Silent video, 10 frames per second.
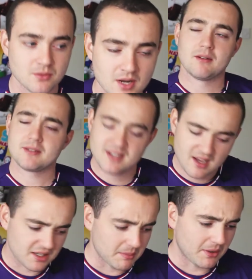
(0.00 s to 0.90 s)
What was I
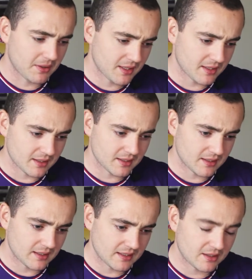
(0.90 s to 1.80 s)
talking about?
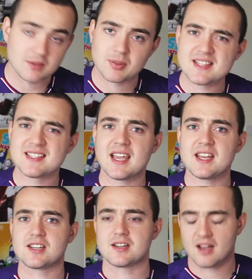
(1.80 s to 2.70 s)
Oh, the
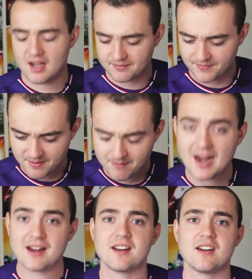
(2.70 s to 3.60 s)
presentation. Ah, the
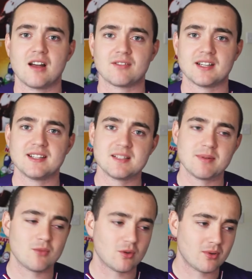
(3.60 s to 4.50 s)
marketing of it. It needs to
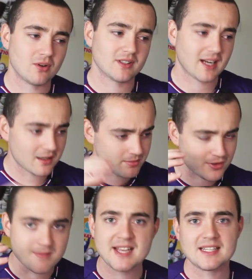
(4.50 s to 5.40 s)
be more important.
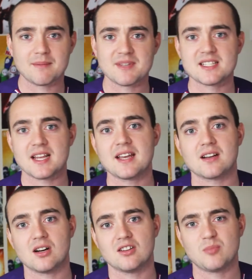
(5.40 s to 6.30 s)
Canterbury made that mistake
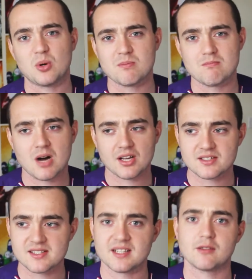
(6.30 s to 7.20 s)
of putting
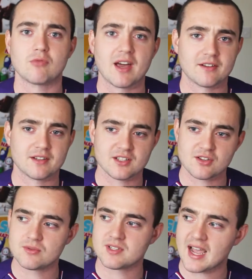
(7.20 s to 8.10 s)
models in it rather than
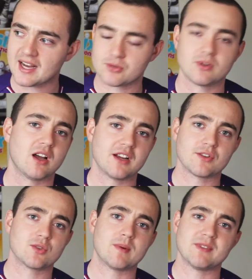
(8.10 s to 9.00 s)
using actual
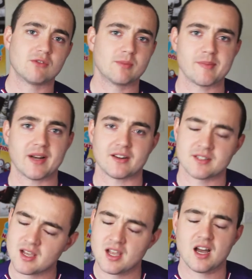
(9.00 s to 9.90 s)
Irish women rugby
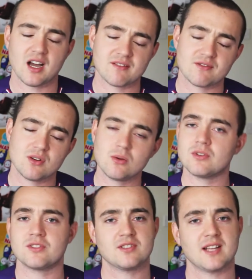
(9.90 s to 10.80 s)
players. I have no
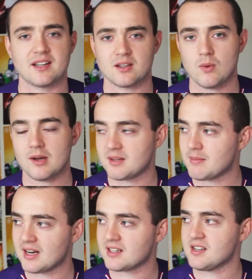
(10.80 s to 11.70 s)
understanding of what the
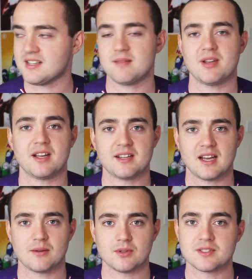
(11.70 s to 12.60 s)
marketing idea behind
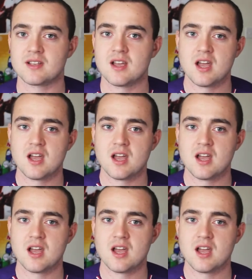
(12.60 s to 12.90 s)
that was.